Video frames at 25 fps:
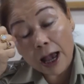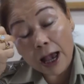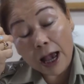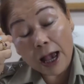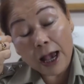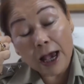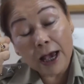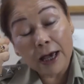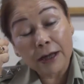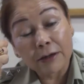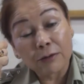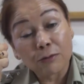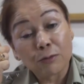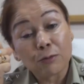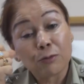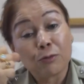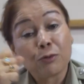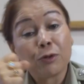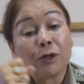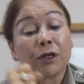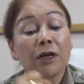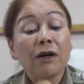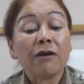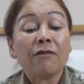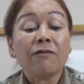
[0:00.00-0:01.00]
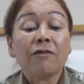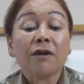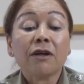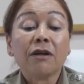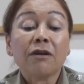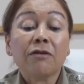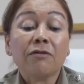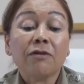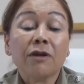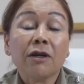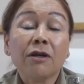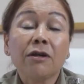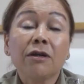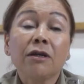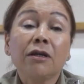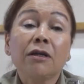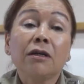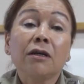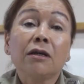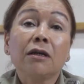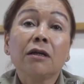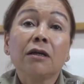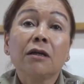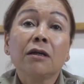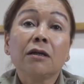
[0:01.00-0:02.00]
And we are very, very
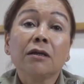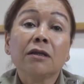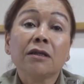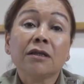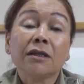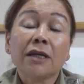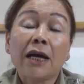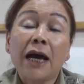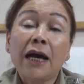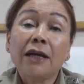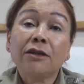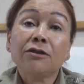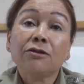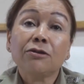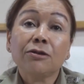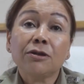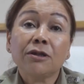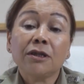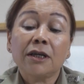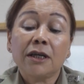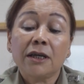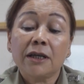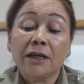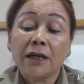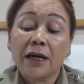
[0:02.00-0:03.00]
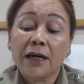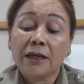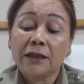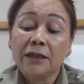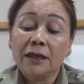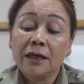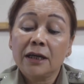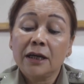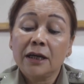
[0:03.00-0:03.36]
sad to say that